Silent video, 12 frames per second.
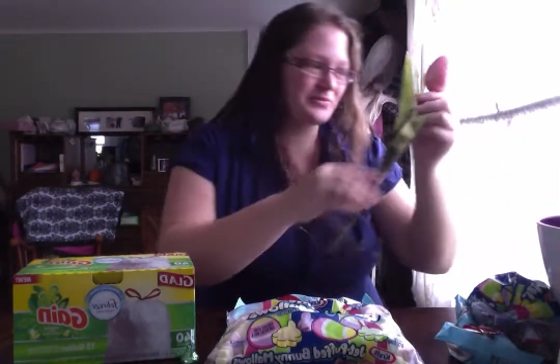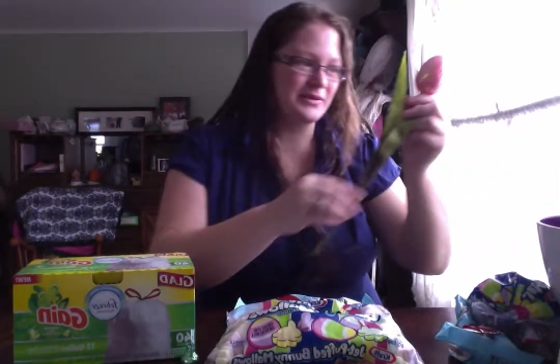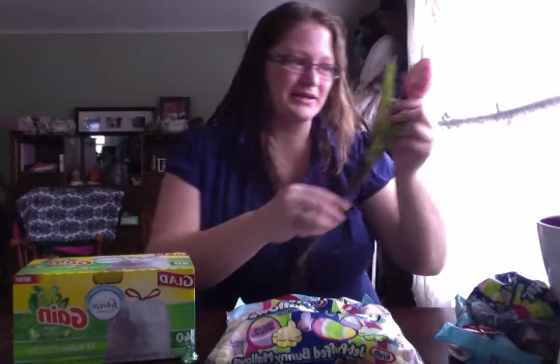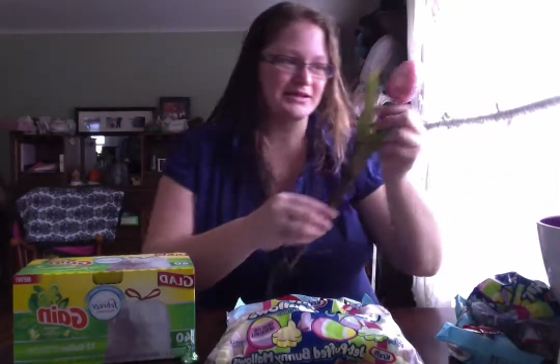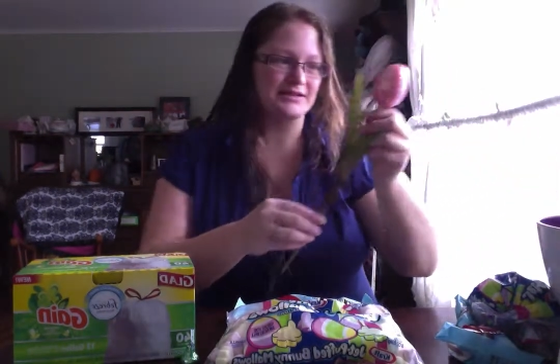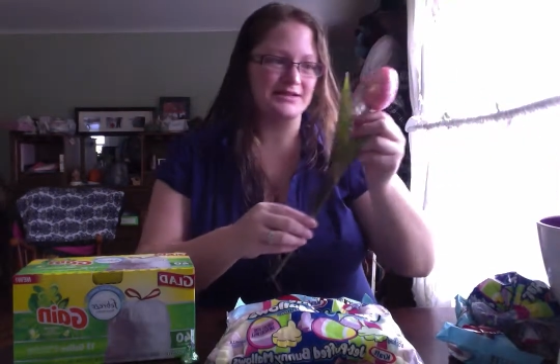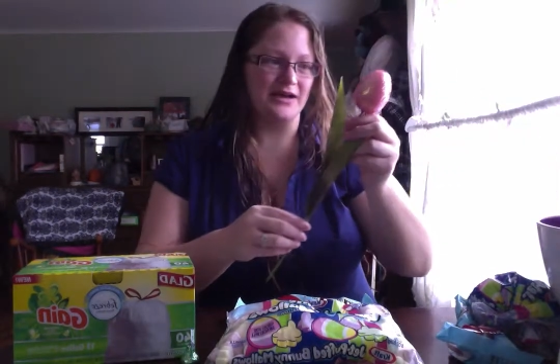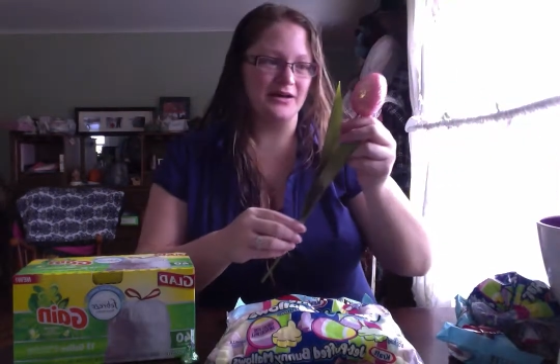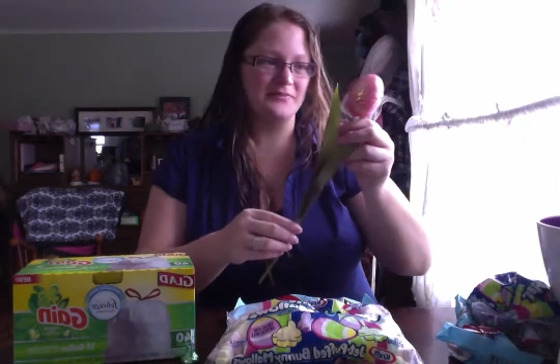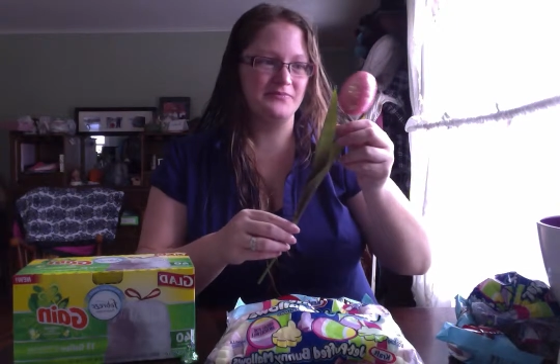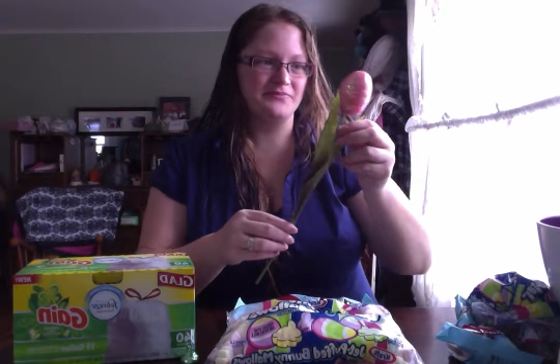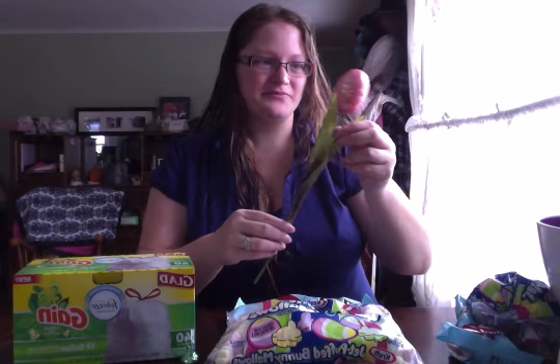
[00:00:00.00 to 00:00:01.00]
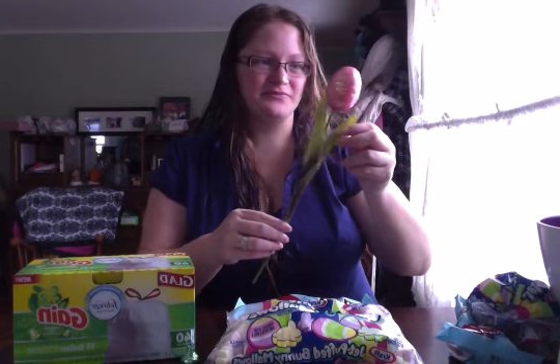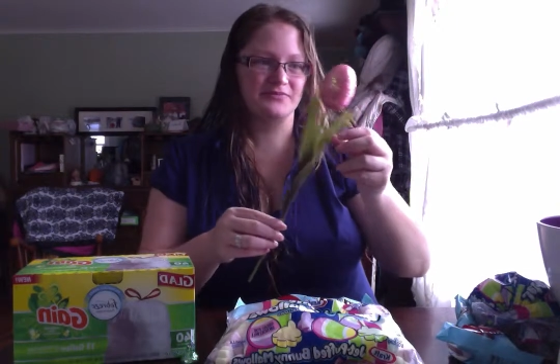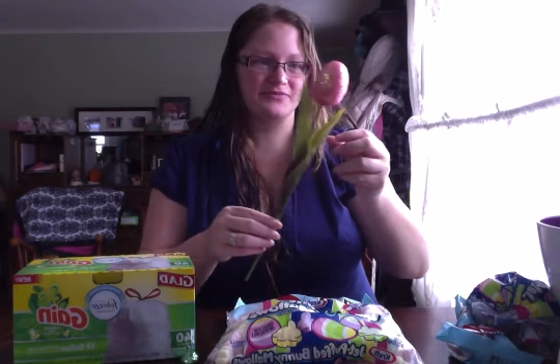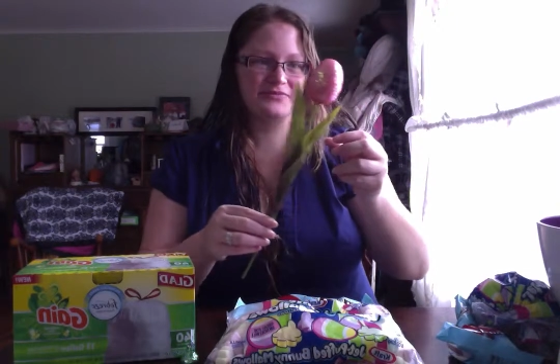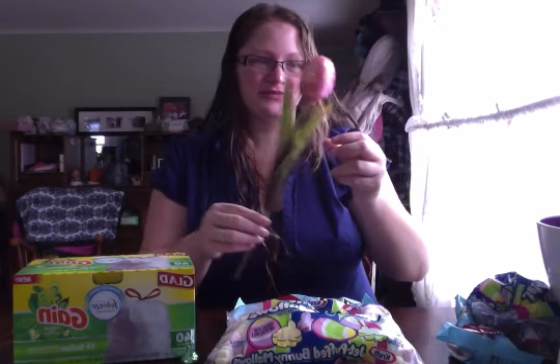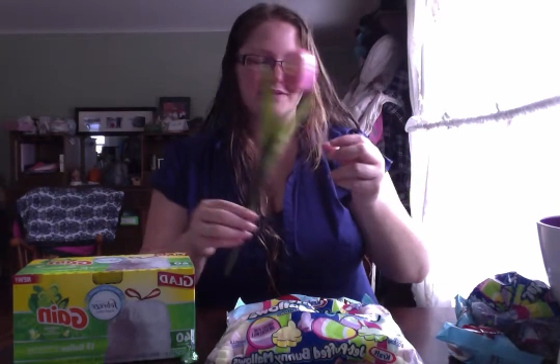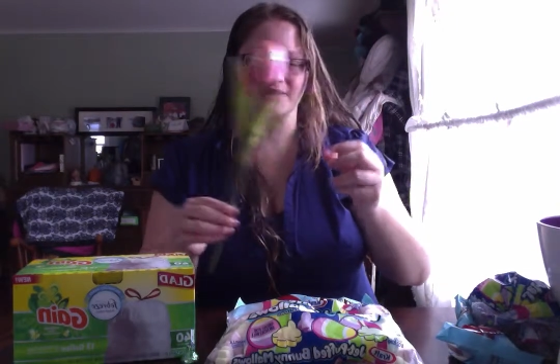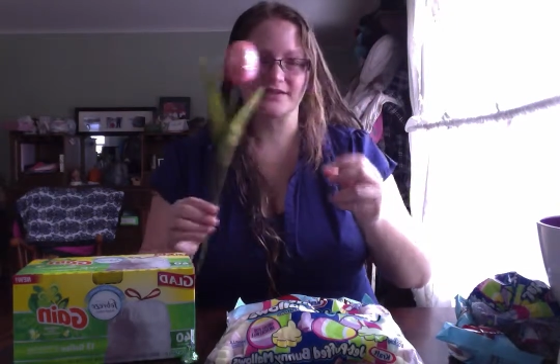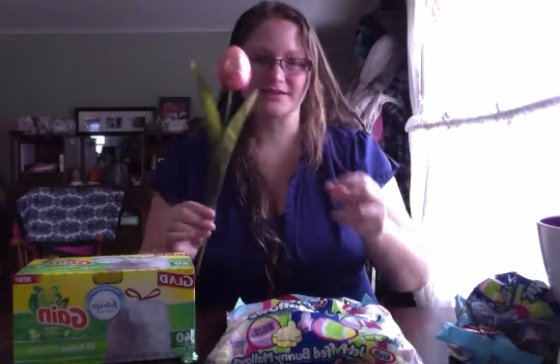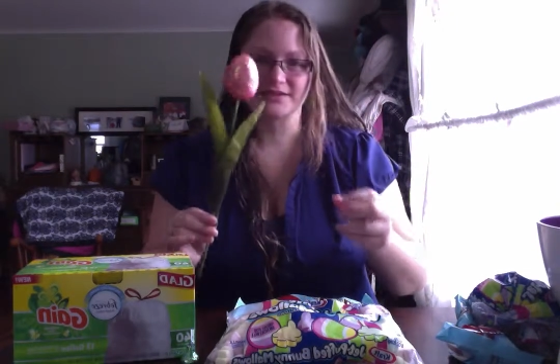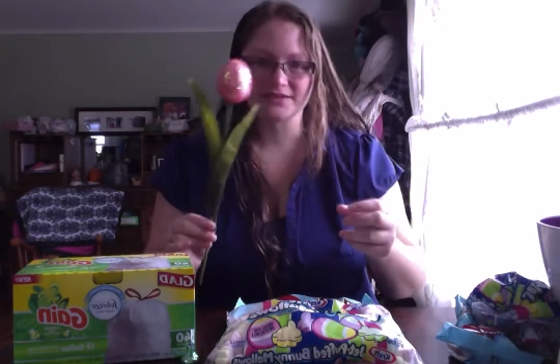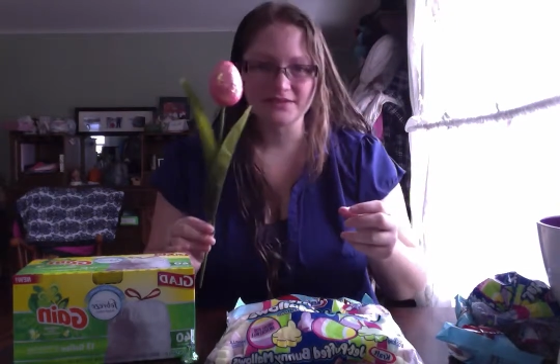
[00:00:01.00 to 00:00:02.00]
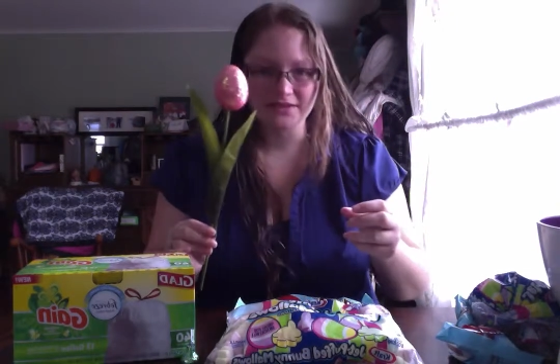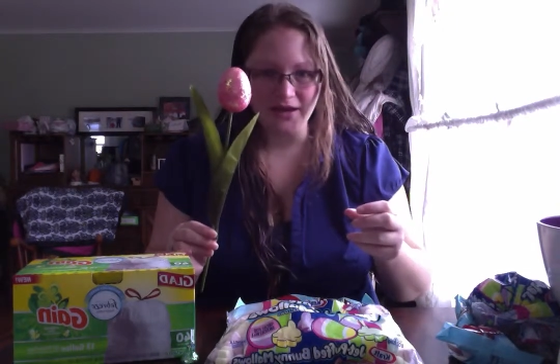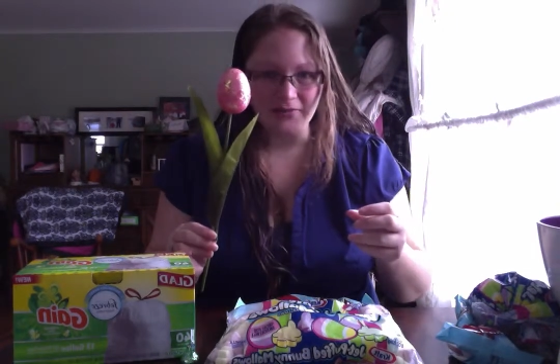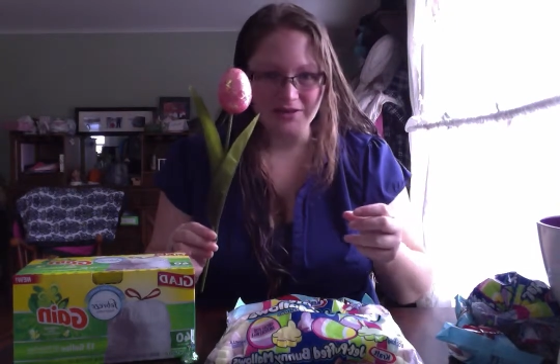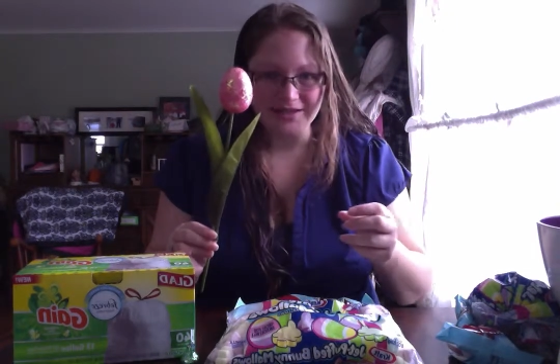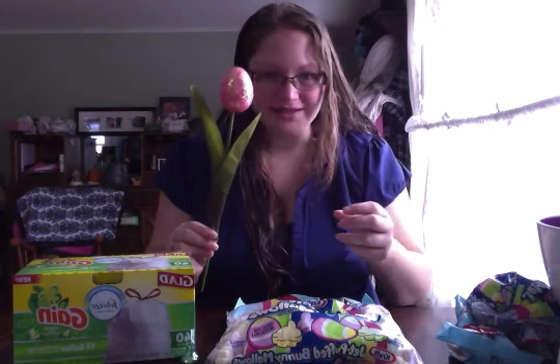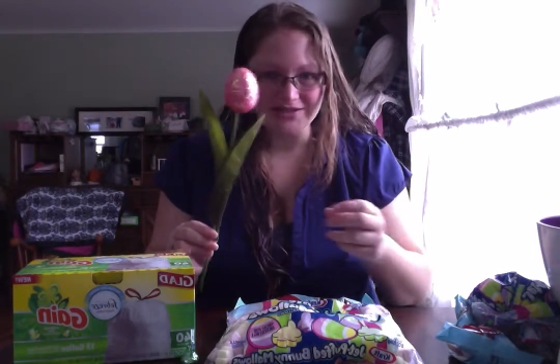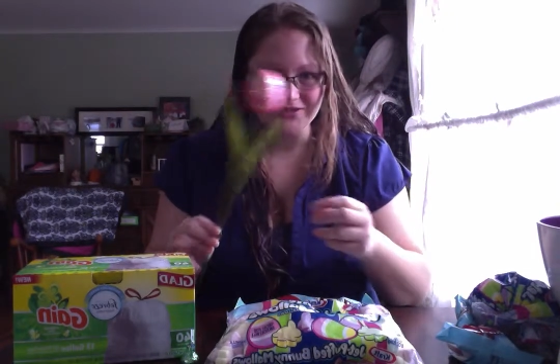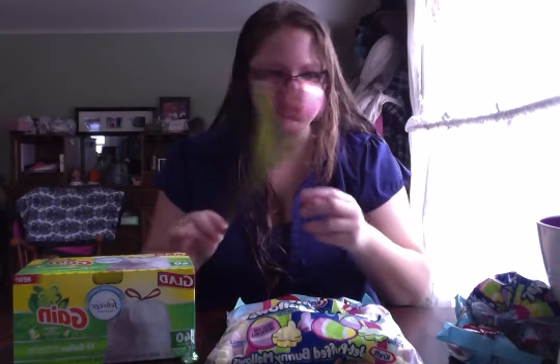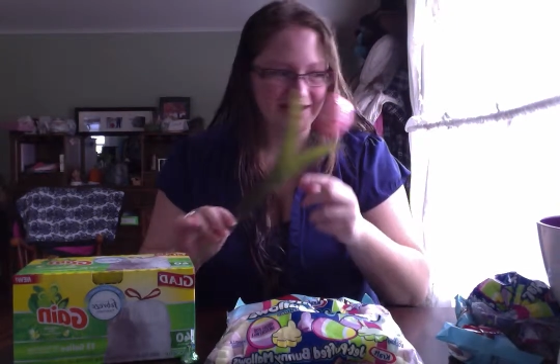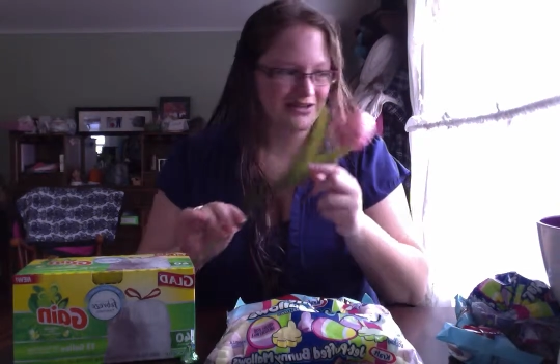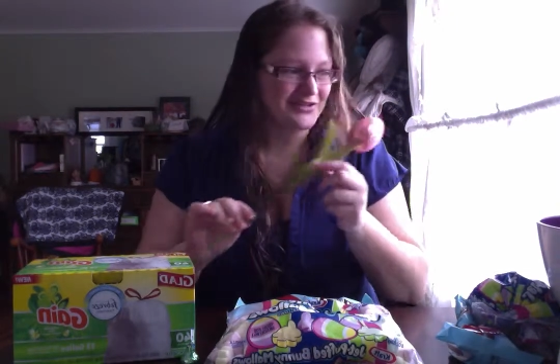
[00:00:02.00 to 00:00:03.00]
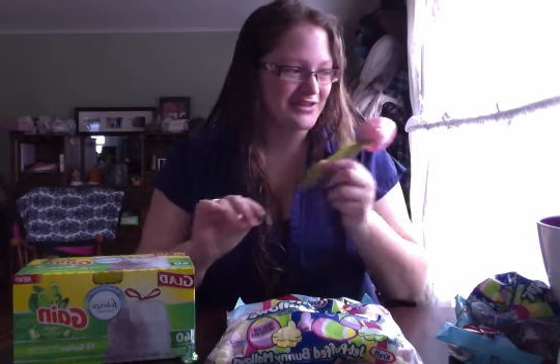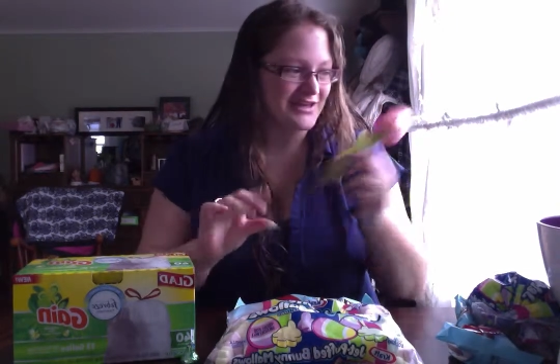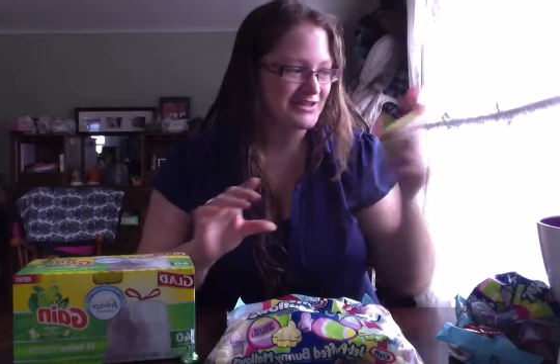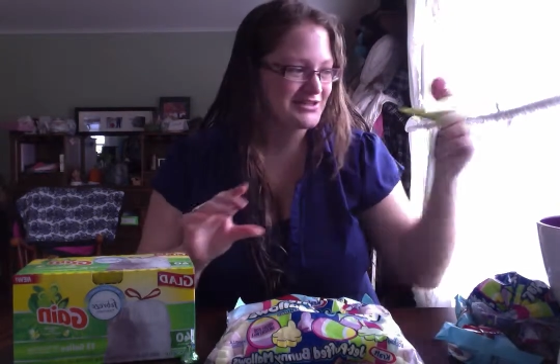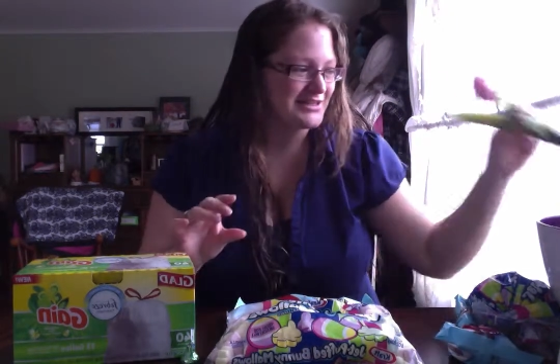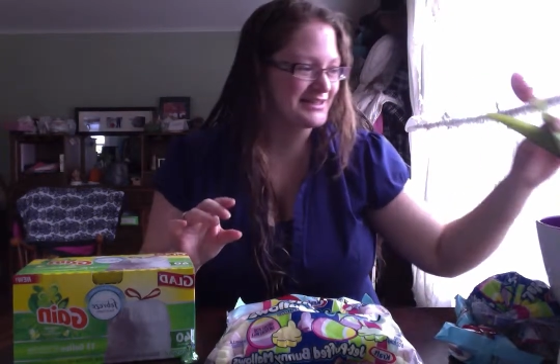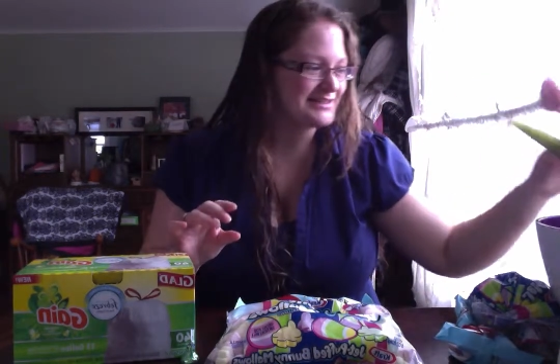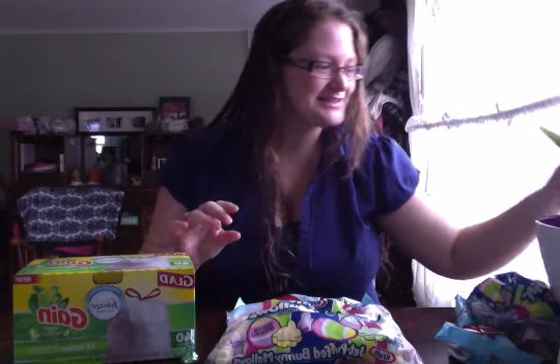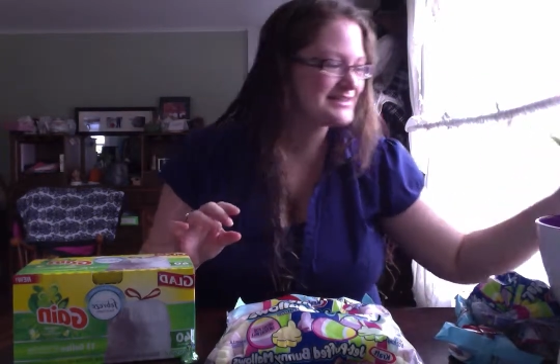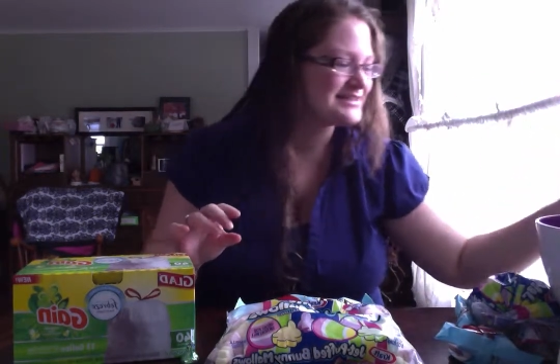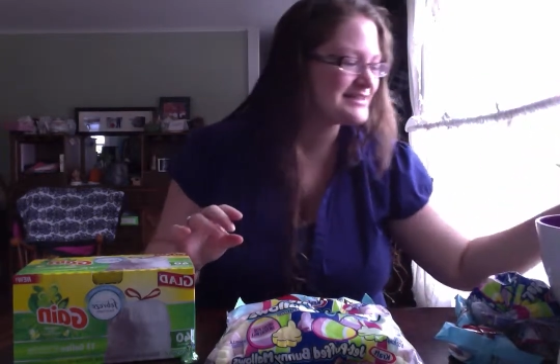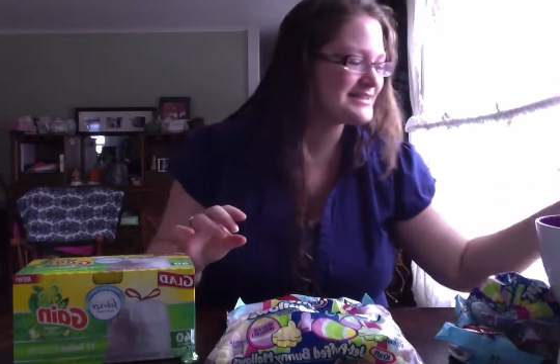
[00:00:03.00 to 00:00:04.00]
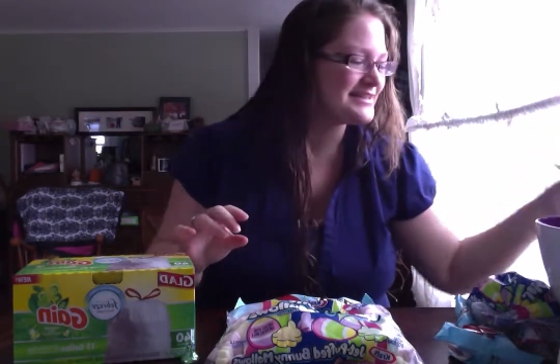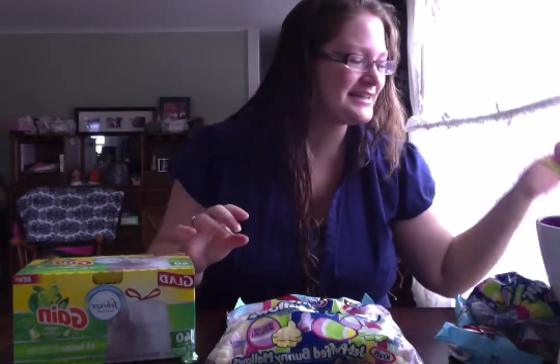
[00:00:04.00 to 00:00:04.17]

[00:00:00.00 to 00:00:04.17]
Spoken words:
picked up a couple Easter decorations,